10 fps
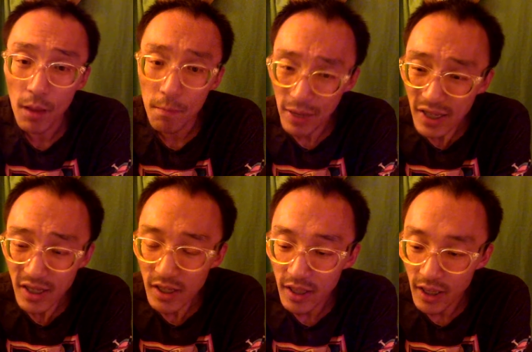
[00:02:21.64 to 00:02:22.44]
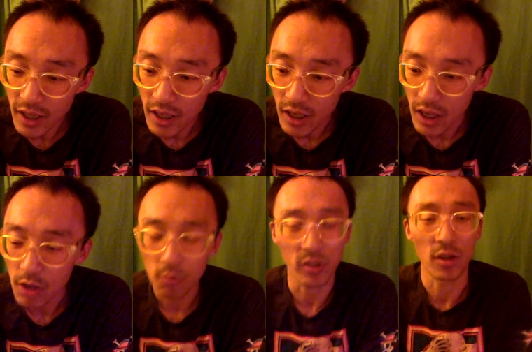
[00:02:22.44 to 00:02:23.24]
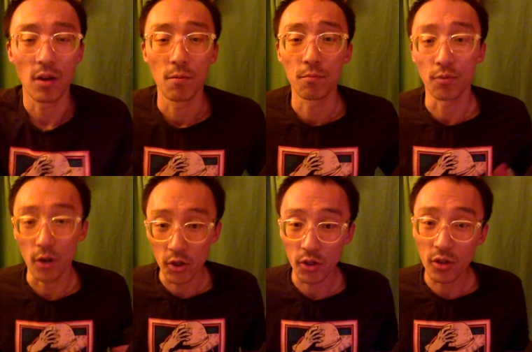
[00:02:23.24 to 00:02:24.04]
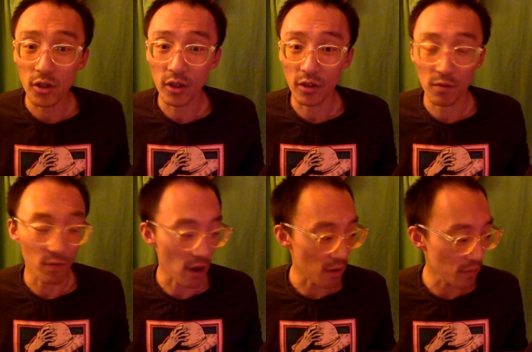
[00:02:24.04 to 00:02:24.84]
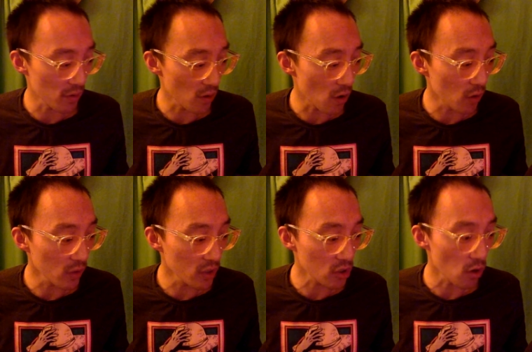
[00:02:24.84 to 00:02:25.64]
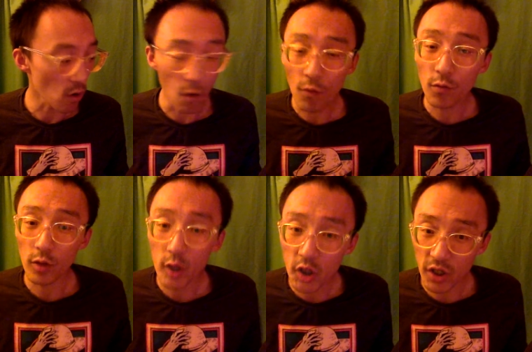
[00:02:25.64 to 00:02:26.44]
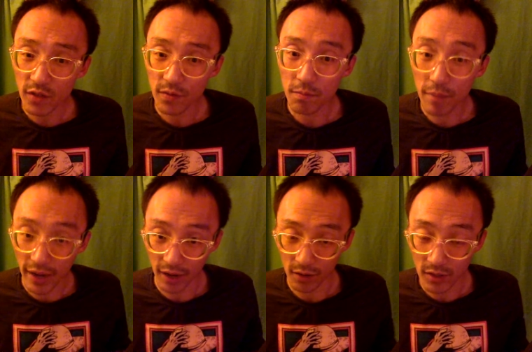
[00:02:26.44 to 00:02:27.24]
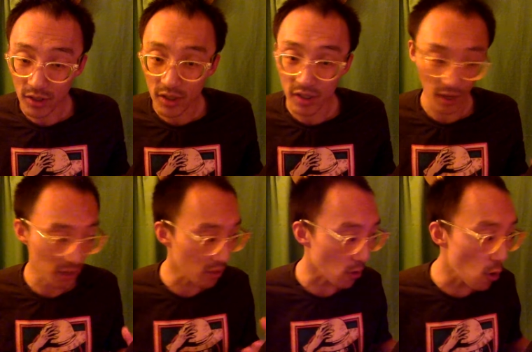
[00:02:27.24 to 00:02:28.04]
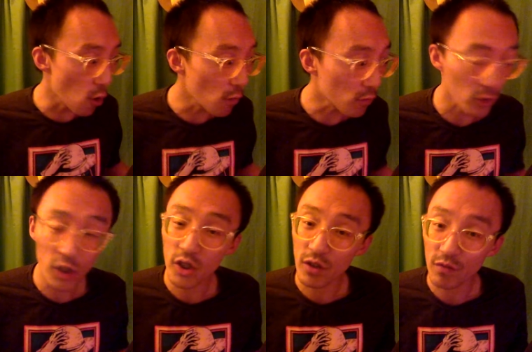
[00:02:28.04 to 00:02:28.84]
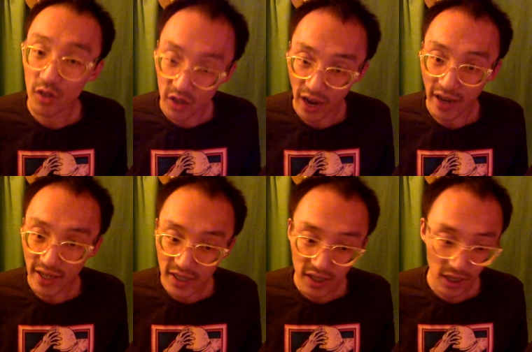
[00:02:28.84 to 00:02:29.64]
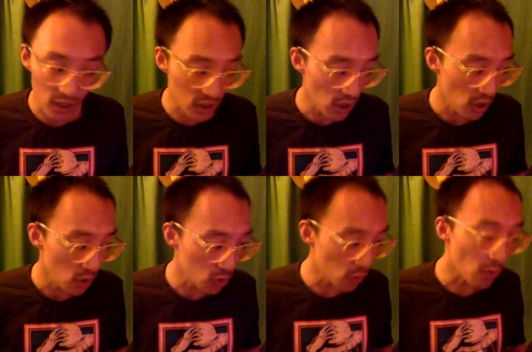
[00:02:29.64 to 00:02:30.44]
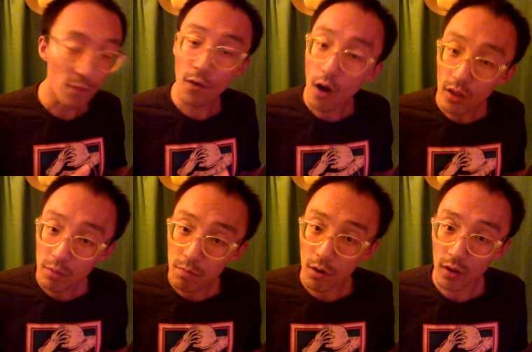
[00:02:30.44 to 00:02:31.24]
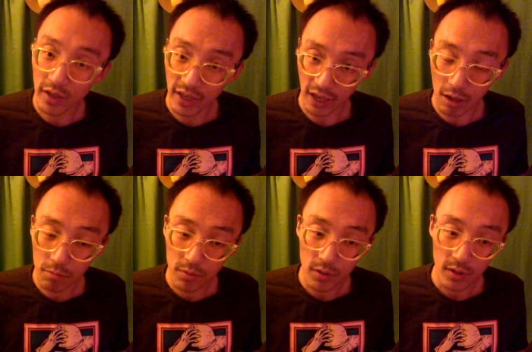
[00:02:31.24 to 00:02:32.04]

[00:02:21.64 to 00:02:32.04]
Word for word: basically, it was a pressure cooker environment, all these overachieving parents sending their overachieving Chinese kids to a volleyball camp